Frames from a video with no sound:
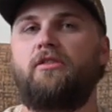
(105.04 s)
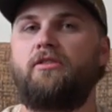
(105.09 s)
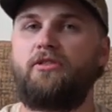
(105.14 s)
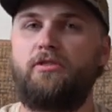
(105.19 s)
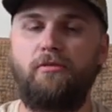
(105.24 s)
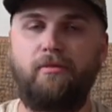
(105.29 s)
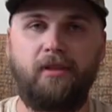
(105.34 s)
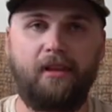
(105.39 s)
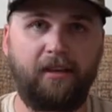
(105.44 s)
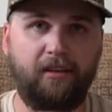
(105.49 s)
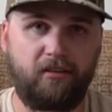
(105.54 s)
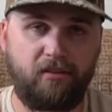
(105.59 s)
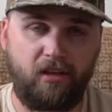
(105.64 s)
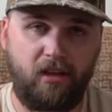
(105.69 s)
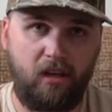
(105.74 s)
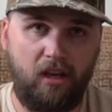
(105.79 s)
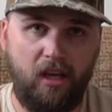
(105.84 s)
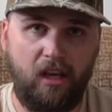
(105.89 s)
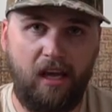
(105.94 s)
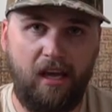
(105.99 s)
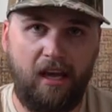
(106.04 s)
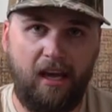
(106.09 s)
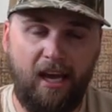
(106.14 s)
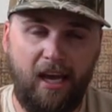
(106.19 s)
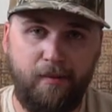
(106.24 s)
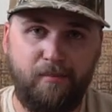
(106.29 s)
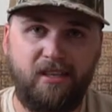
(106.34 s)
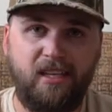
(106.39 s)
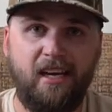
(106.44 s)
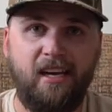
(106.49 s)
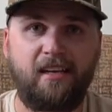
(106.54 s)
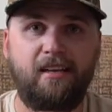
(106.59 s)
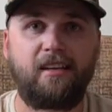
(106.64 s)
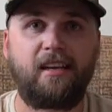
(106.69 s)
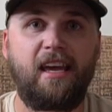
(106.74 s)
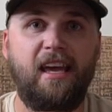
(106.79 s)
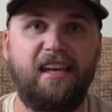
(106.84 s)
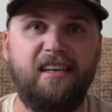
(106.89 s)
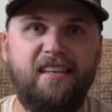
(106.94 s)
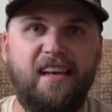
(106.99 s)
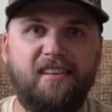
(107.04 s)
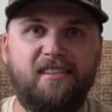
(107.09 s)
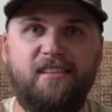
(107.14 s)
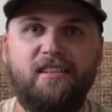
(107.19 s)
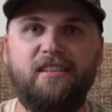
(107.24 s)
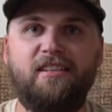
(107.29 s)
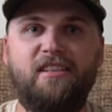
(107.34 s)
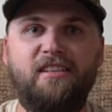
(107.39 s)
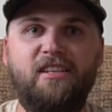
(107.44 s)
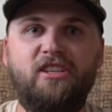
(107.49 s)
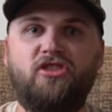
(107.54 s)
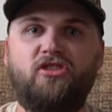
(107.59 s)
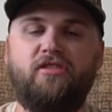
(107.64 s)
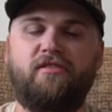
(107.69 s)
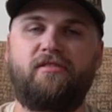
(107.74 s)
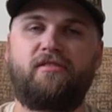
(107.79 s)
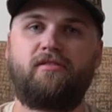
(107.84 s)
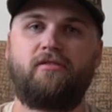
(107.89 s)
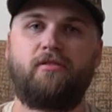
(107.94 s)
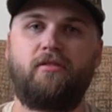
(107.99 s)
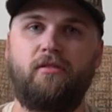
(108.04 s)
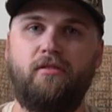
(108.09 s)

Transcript: two things: habitat and nesting conditions.